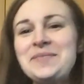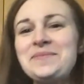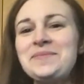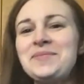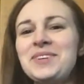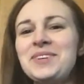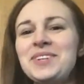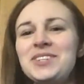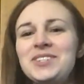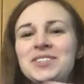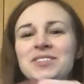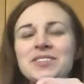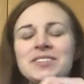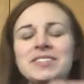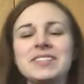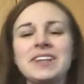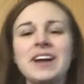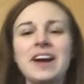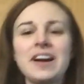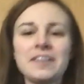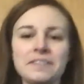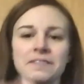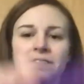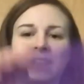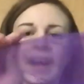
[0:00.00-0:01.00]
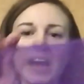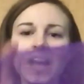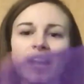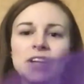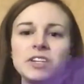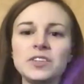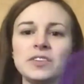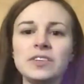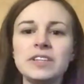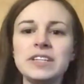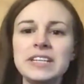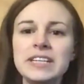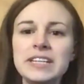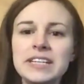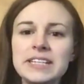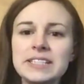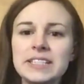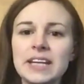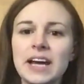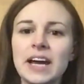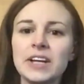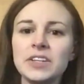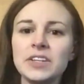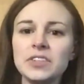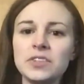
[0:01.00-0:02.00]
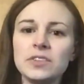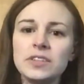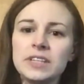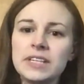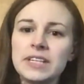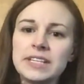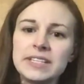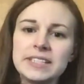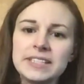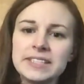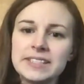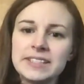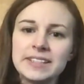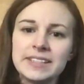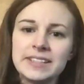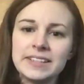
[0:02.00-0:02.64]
Put your scarf on your knees, on your knees.